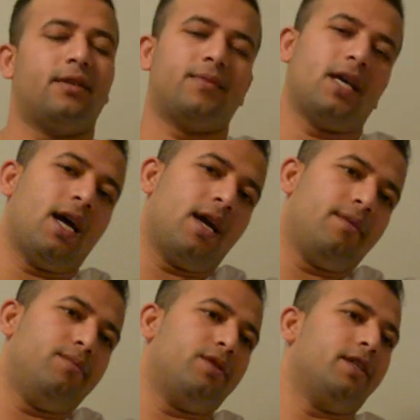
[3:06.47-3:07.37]

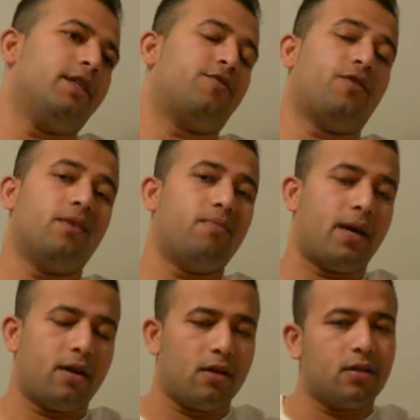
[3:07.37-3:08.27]
Sometimes it's for the
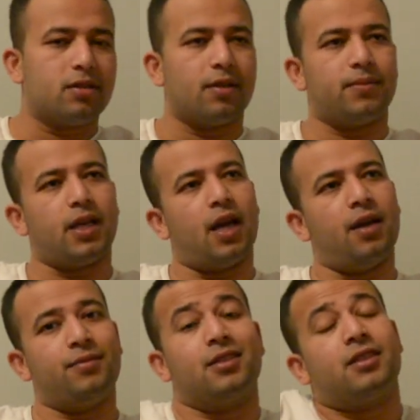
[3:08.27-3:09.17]
better,
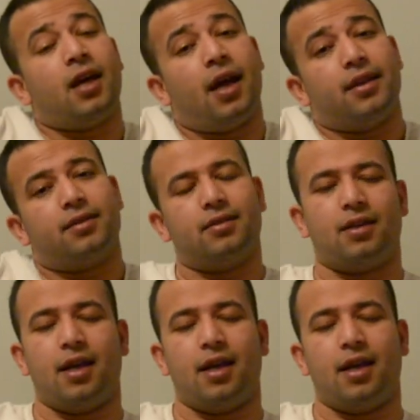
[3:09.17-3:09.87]
sometimes it's not.